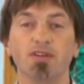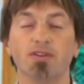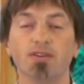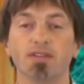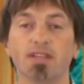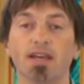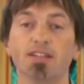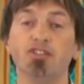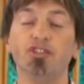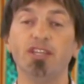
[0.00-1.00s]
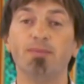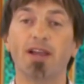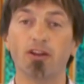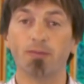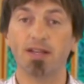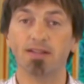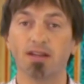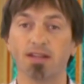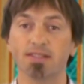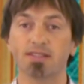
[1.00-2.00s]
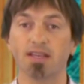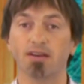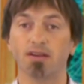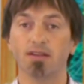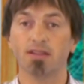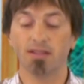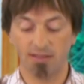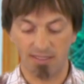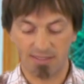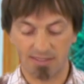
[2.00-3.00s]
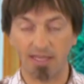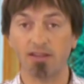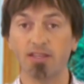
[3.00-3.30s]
build a G minor pentatonic scale, this scale